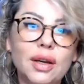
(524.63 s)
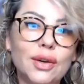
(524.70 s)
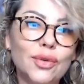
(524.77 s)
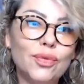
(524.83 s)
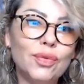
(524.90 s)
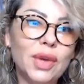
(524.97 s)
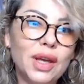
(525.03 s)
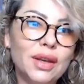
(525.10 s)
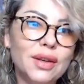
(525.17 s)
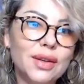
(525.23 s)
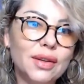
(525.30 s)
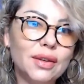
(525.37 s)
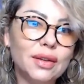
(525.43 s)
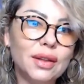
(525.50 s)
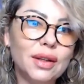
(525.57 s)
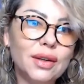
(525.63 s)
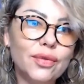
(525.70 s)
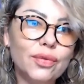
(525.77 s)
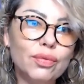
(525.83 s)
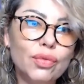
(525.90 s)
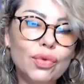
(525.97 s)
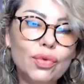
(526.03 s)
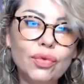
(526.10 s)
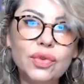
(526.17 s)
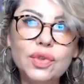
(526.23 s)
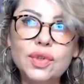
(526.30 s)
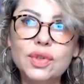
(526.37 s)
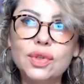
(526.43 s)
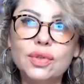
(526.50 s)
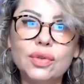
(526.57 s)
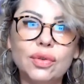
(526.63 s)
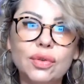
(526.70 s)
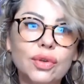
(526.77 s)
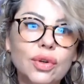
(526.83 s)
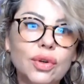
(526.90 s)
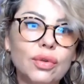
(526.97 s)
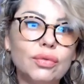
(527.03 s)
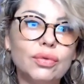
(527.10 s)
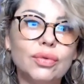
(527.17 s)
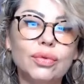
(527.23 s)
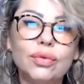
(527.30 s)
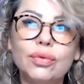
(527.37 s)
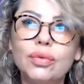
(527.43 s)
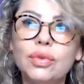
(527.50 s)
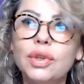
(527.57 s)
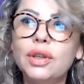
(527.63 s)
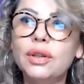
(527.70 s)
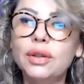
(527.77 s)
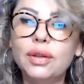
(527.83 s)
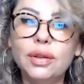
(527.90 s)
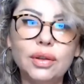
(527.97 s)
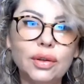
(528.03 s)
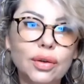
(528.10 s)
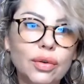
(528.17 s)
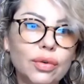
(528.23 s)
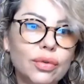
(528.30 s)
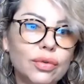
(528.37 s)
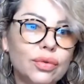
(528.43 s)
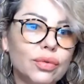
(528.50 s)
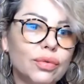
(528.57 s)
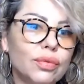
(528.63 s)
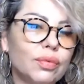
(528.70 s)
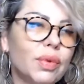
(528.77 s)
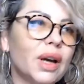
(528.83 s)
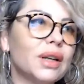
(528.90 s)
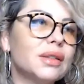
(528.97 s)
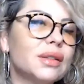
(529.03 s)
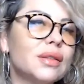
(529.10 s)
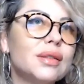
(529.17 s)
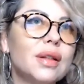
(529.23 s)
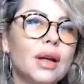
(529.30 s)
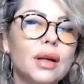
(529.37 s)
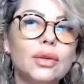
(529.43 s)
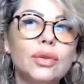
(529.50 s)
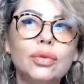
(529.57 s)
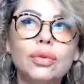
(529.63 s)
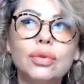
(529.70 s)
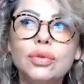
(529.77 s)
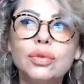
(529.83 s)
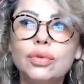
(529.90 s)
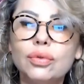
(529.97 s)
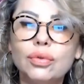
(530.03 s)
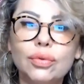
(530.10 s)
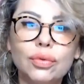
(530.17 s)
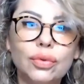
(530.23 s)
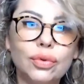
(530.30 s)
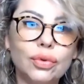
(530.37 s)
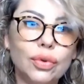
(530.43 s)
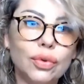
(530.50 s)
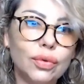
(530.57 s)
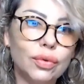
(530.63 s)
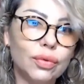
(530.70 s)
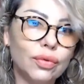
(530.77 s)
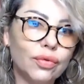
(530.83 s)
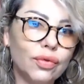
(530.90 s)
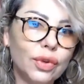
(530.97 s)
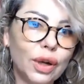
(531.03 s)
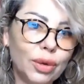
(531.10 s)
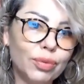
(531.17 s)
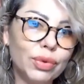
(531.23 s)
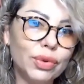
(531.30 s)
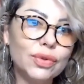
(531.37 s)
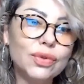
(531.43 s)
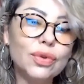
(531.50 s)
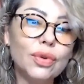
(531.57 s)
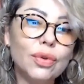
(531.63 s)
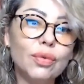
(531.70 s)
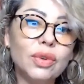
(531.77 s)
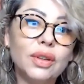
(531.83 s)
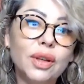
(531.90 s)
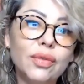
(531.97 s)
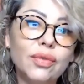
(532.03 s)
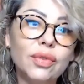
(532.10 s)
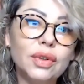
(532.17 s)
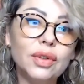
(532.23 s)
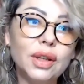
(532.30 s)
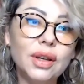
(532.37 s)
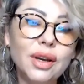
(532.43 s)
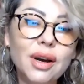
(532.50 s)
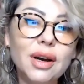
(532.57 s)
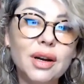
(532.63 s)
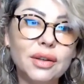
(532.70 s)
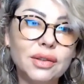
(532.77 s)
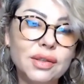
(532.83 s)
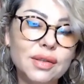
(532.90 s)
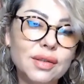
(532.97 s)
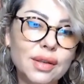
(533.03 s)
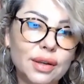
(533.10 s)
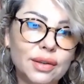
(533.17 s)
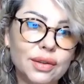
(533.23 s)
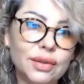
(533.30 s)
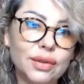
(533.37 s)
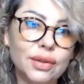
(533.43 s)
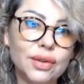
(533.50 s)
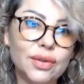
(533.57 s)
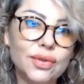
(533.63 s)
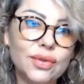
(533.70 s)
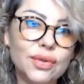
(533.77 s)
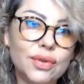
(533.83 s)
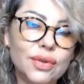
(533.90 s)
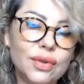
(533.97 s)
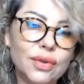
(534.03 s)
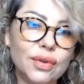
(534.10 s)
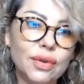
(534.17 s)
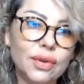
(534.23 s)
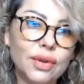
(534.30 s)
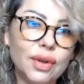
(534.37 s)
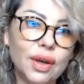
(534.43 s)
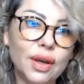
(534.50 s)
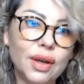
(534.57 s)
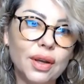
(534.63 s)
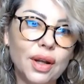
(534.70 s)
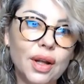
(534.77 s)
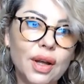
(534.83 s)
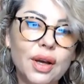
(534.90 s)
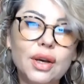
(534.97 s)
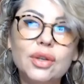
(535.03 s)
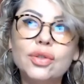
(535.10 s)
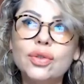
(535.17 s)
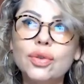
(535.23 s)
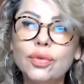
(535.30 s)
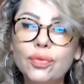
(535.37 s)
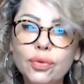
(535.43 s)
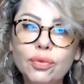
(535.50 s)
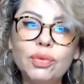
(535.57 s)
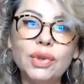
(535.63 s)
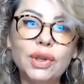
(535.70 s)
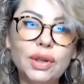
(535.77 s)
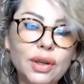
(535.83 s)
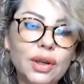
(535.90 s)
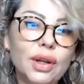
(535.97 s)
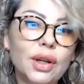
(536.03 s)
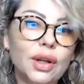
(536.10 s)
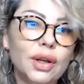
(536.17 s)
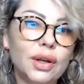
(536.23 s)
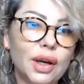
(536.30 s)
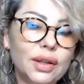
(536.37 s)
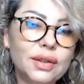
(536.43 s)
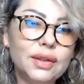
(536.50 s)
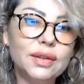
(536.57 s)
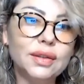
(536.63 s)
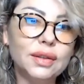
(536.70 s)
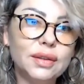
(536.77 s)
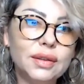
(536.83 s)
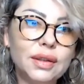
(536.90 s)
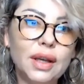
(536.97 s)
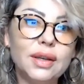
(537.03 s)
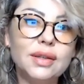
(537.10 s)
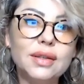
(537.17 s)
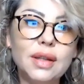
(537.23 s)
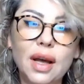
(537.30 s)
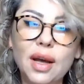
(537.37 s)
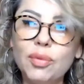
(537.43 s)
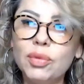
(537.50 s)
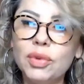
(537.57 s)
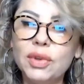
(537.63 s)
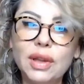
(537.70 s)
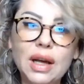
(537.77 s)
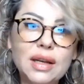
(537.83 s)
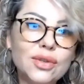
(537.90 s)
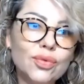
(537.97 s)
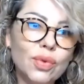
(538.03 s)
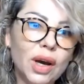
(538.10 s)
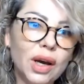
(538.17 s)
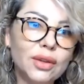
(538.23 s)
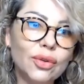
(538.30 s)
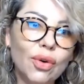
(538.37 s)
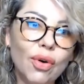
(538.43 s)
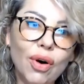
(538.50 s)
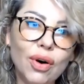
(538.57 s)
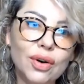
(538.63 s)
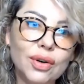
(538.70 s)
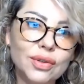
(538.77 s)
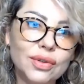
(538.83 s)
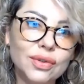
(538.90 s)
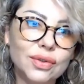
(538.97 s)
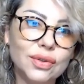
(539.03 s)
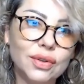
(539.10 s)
making love movies, to India or to Pakistan or to, Philippines or whatever they are, these editors. Okay. So for me, editing takes time, and that's why it costs.